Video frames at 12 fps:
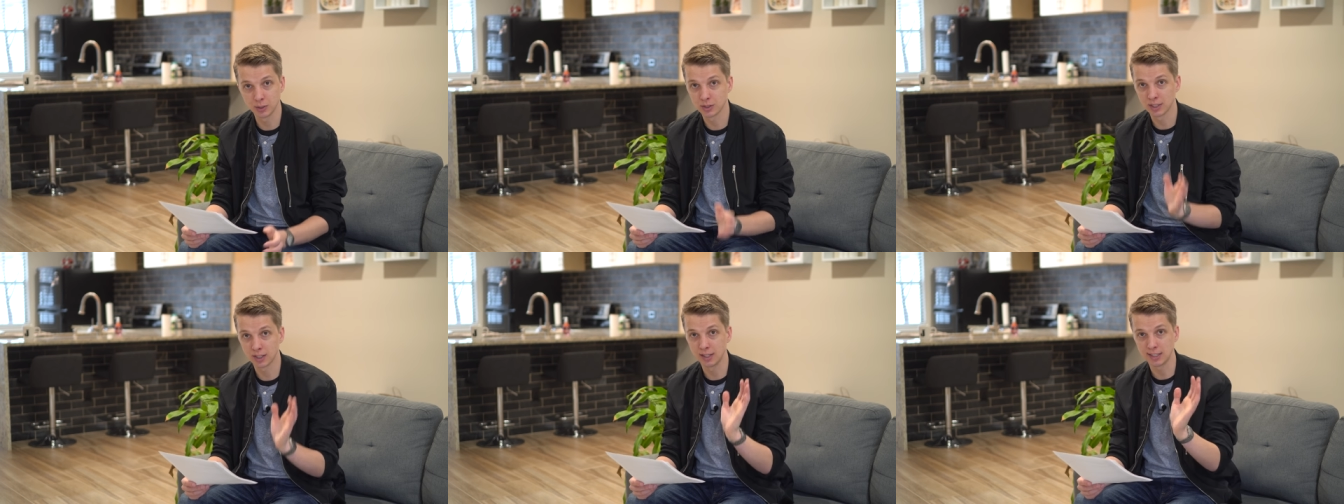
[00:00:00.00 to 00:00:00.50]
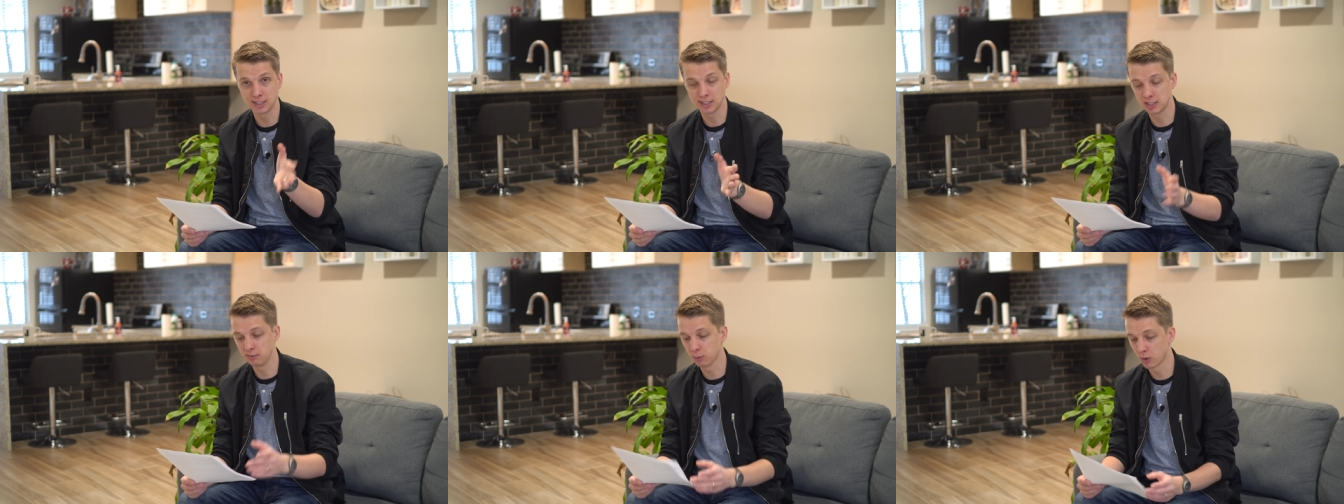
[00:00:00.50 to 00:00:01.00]
you stick an
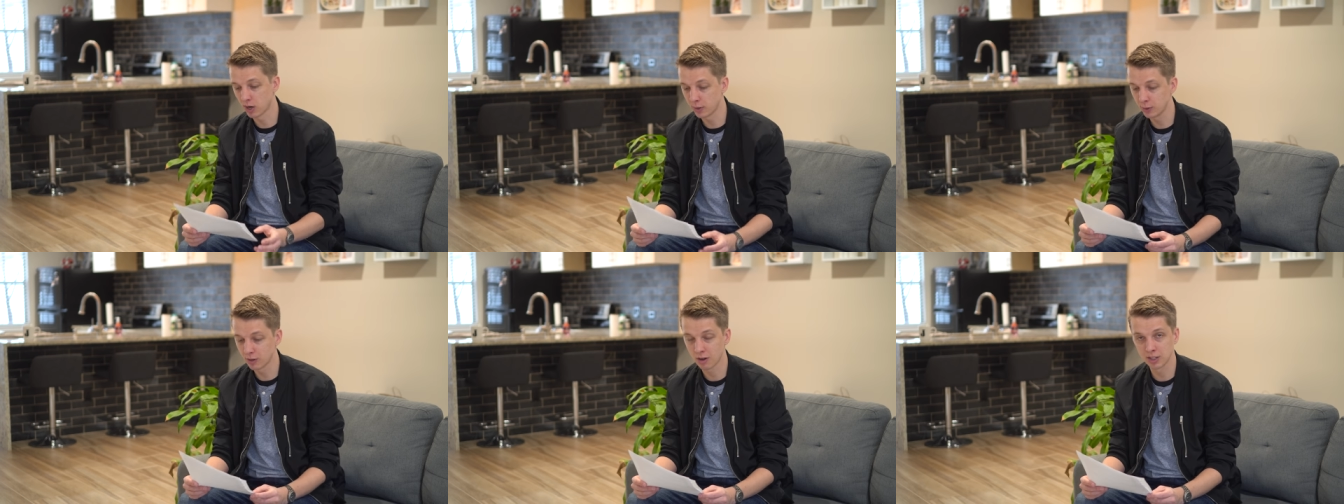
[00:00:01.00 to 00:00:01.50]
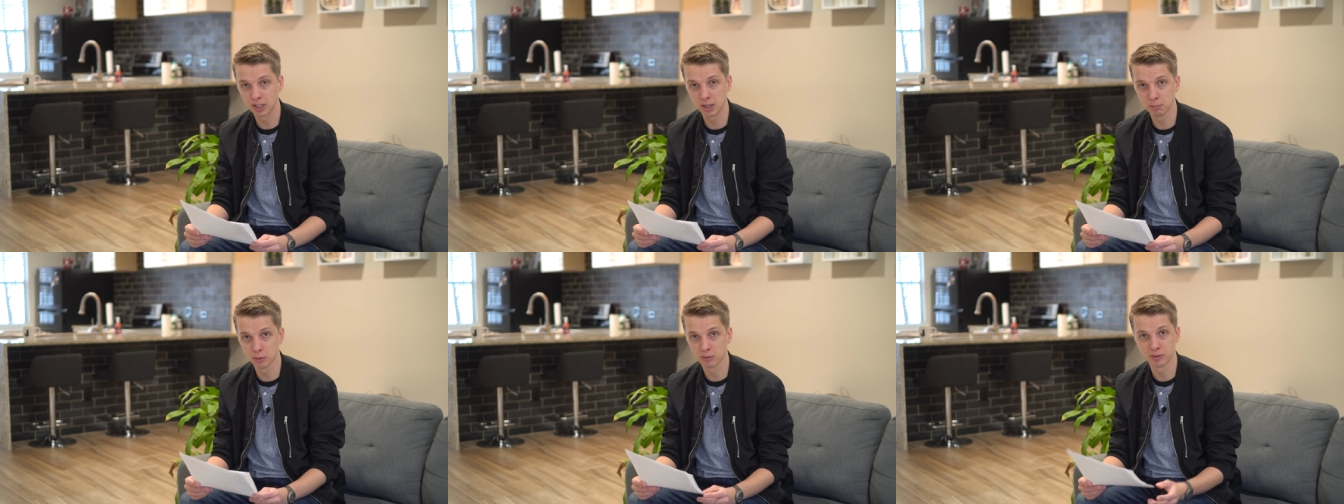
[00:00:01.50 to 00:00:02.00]
A6400 on a
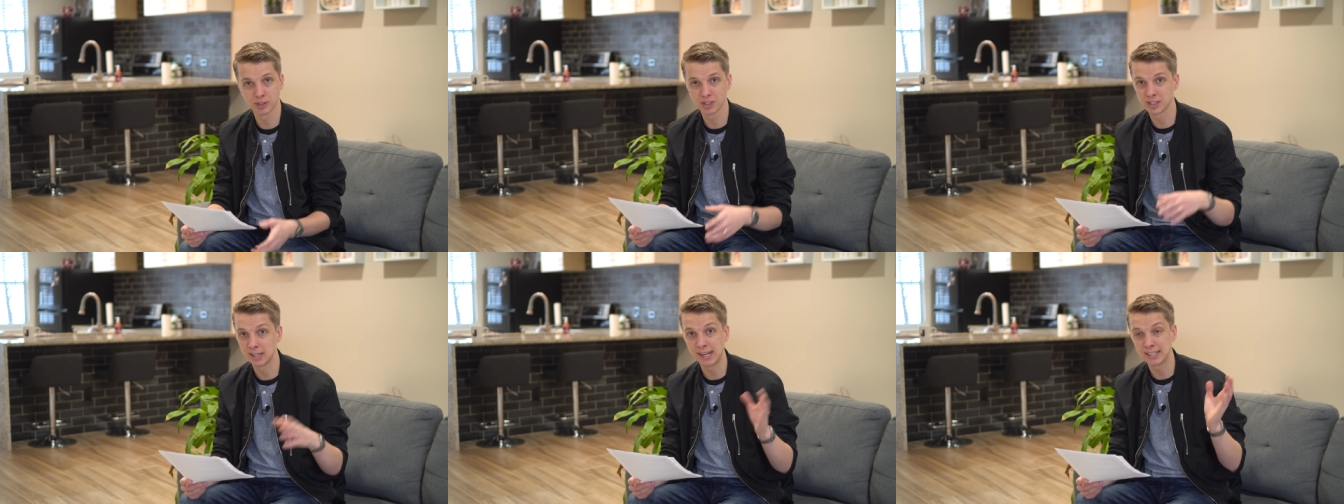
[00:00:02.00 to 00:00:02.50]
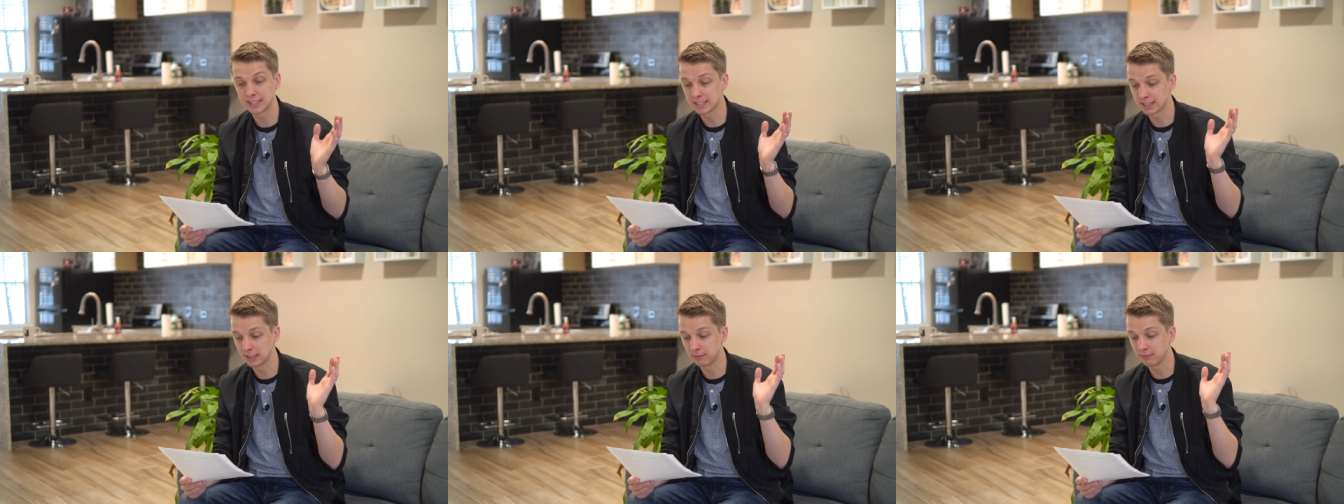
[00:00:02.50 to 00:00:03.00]
gimbal versus an
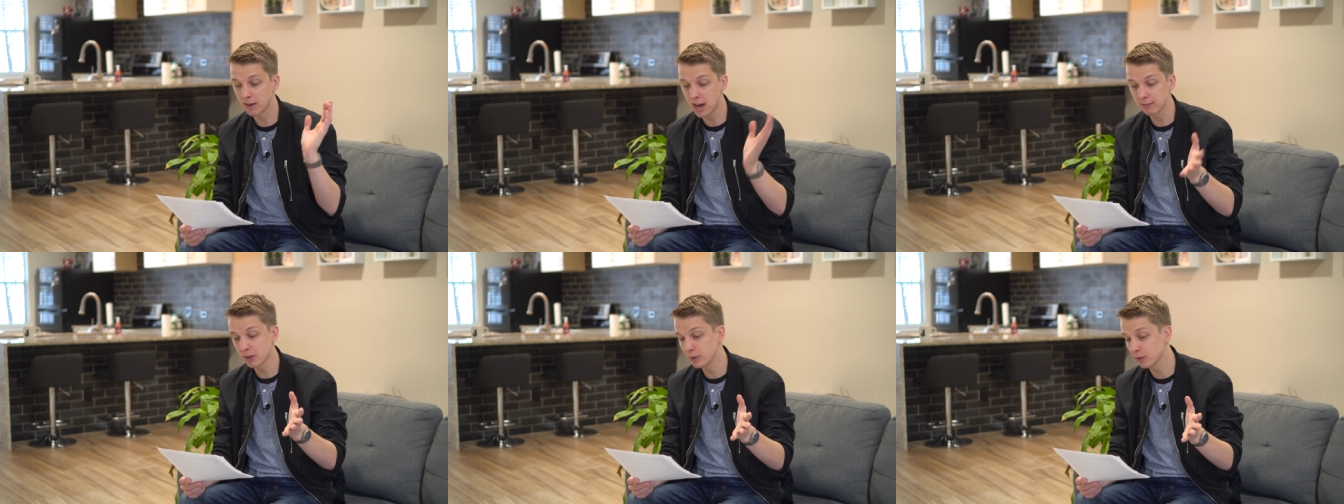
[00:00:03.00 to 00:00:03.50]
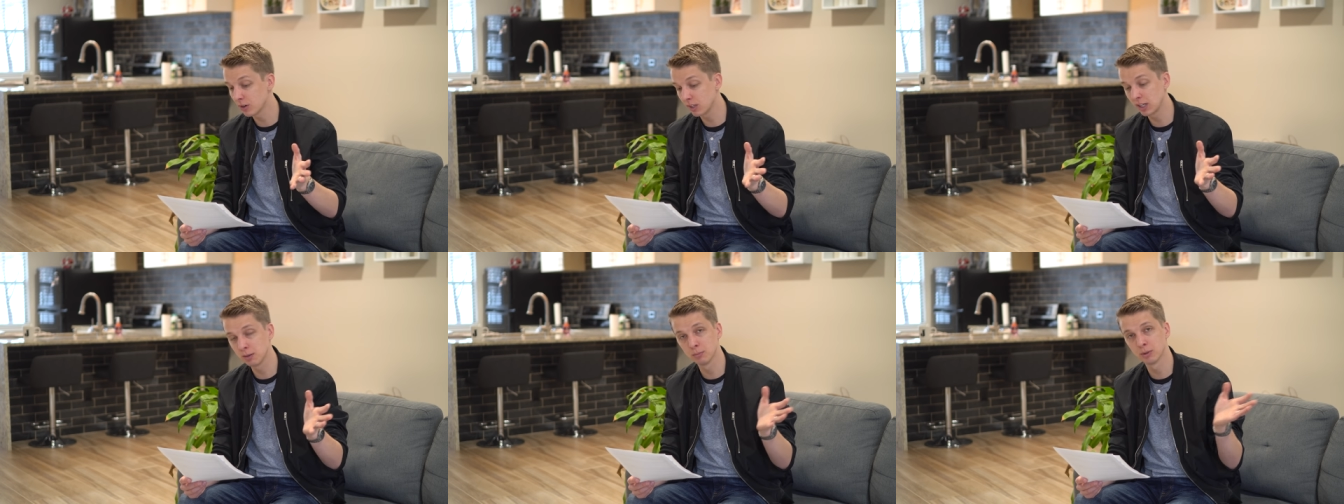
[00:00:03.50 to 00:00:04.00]
A6500
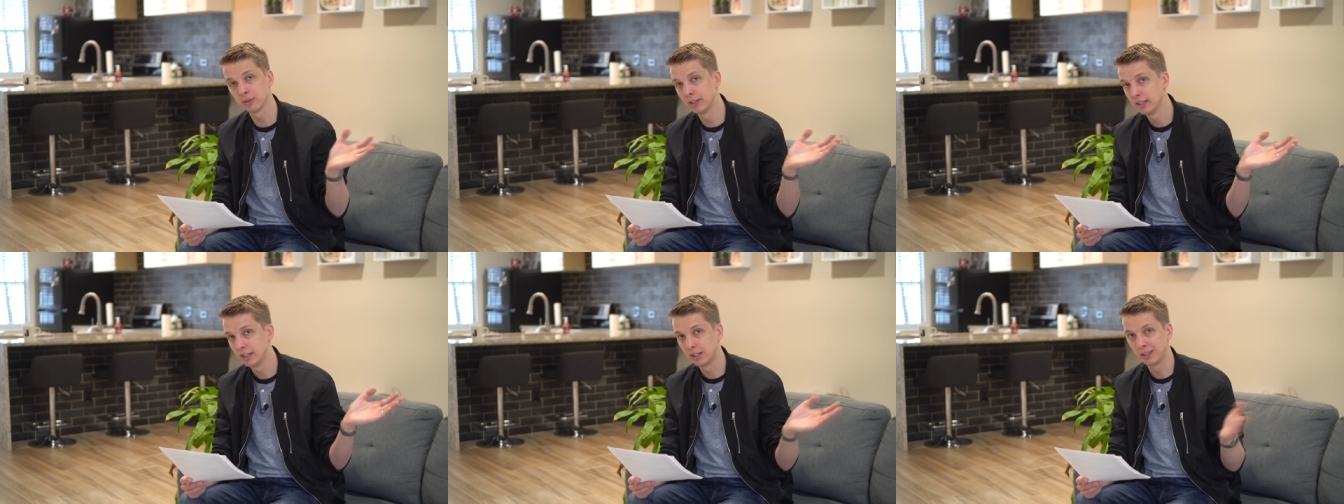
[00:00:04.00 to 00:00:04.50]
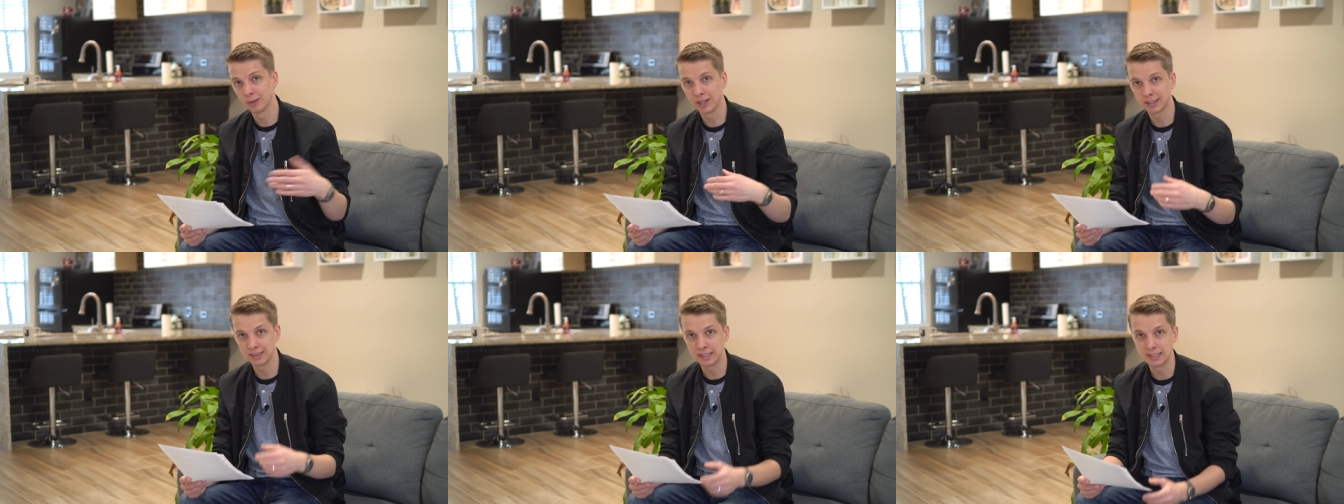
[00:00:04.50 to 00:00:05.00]
on a gimbal, you'll
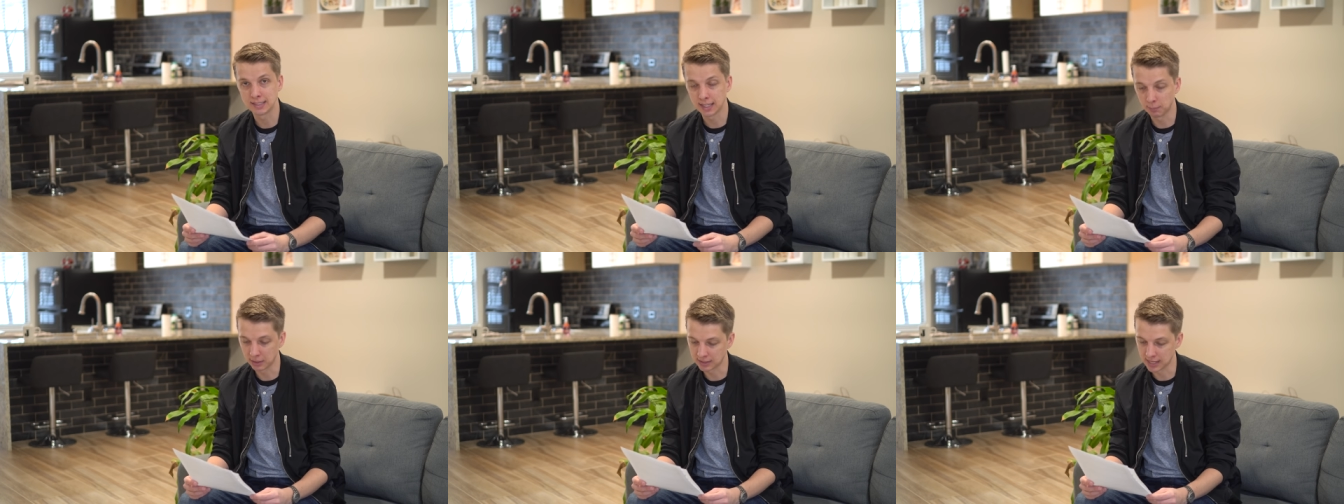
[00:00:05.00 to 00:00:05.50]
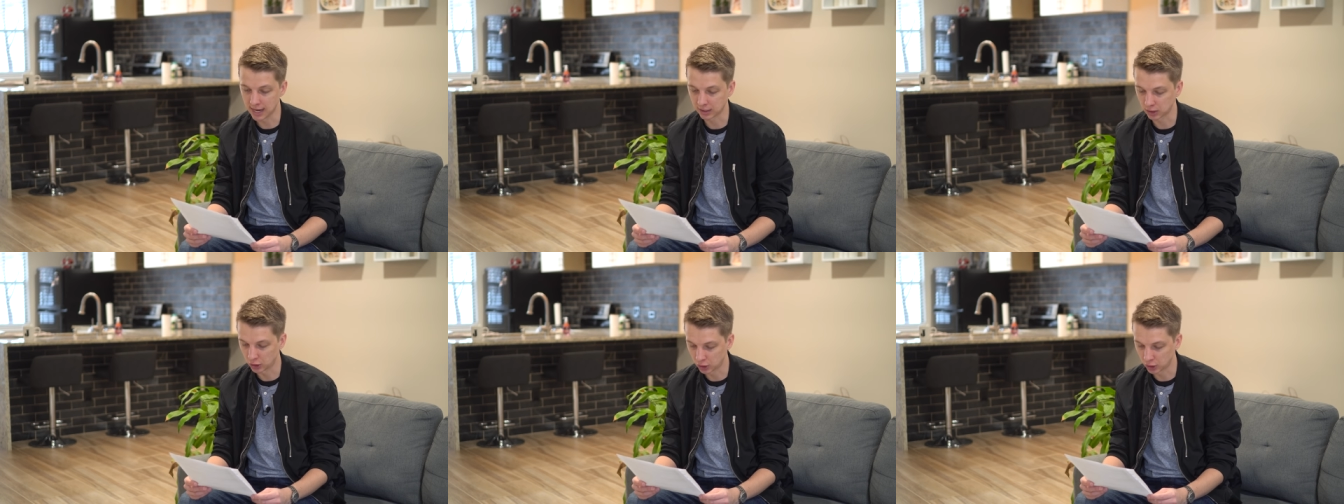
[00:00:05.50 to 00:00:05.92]
get the same exact